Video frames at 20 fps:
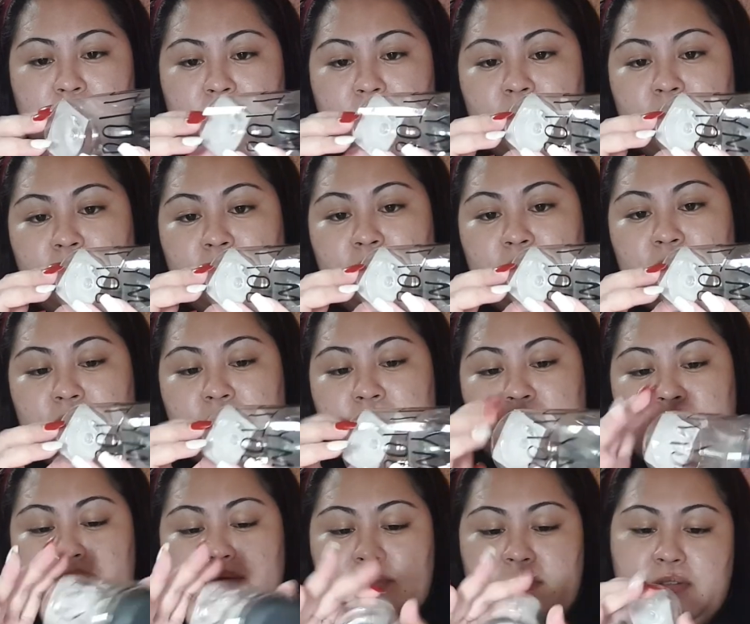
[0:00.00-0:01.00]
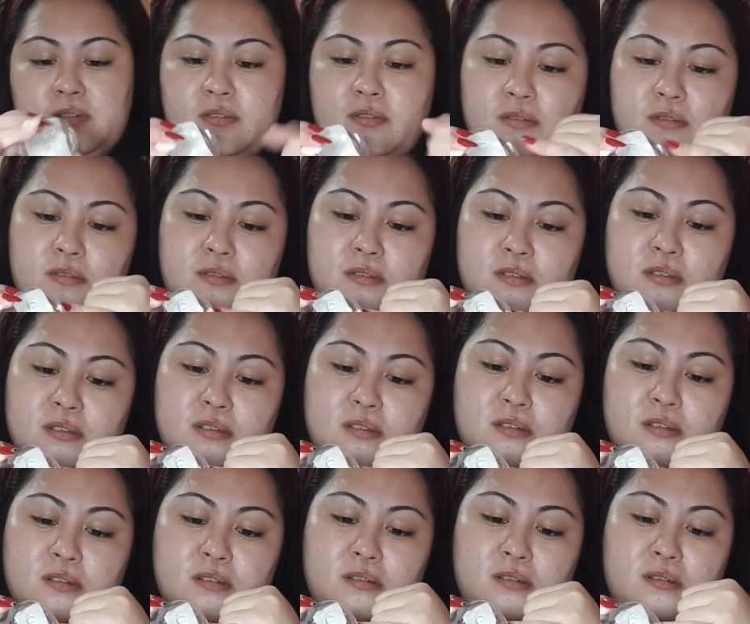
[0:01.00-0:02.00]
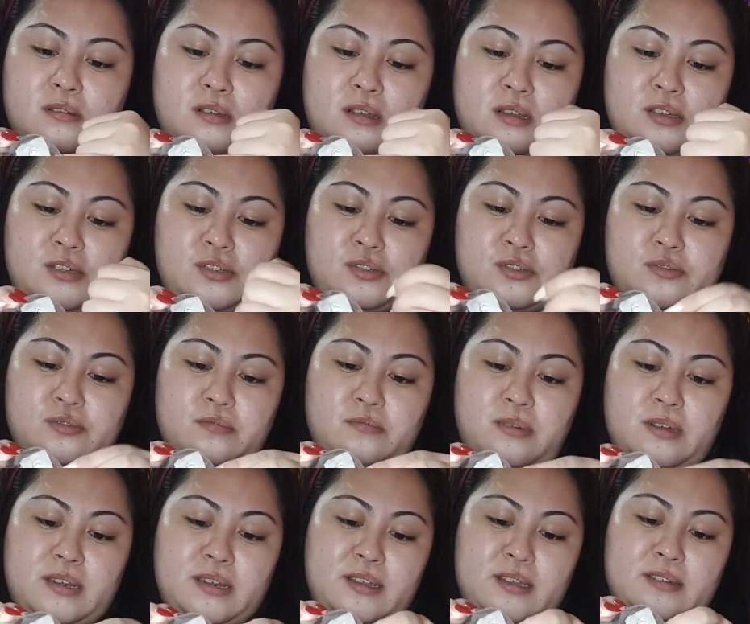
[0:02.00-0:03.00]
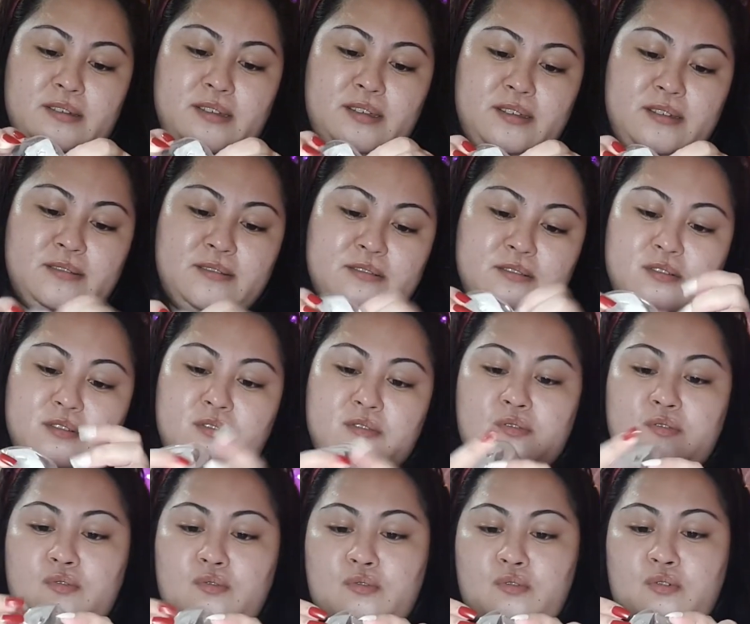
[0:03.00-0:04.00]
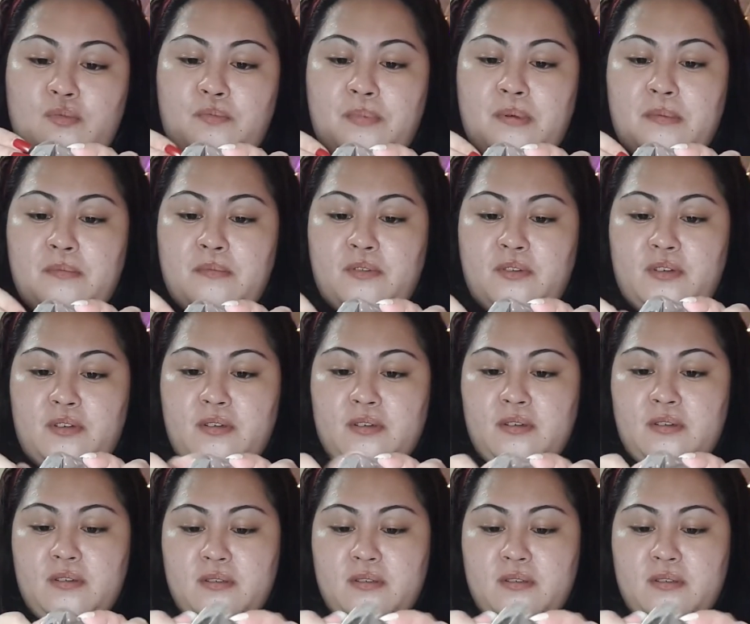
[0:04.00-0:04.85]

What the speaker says: Oh shoot. Palusog ba niya? Kuko pa more.